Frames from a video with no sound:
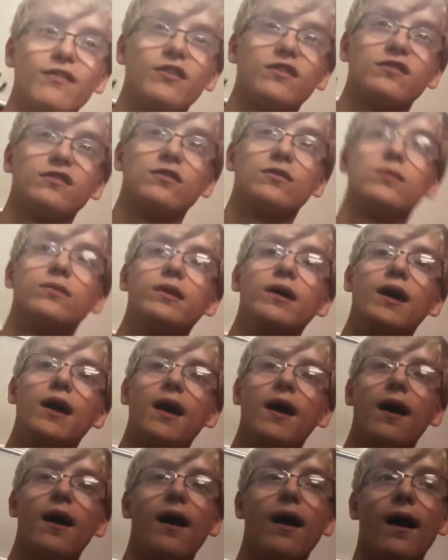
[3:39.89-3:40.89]
very soon.
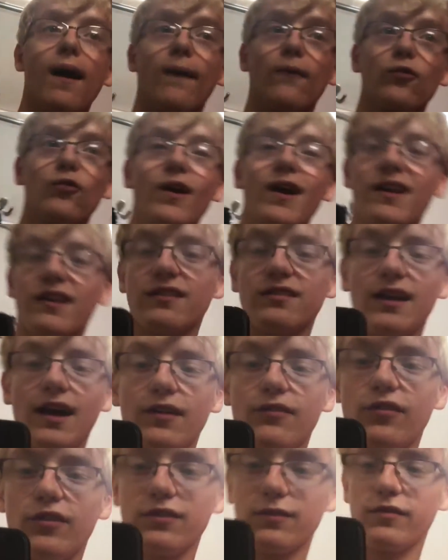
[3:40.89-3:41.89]
I'm quite
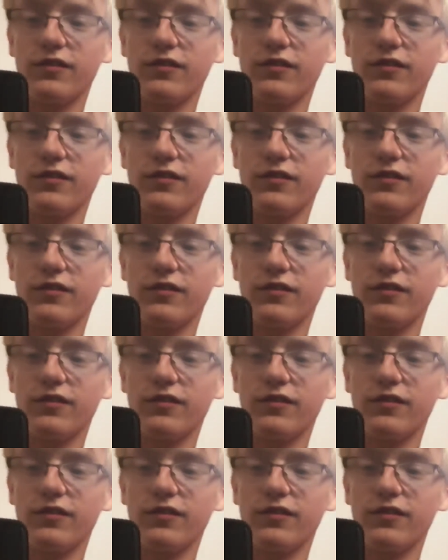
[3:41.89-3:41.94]
excited for it, it's